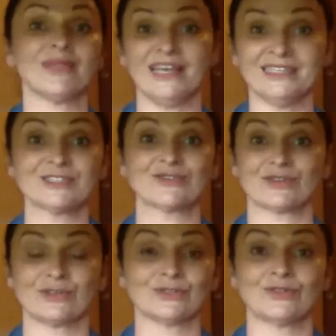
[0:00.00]
plants
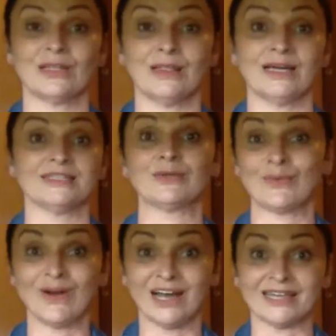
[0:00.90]
turn to the light.
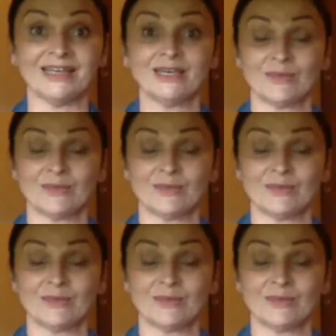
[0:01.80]
Why?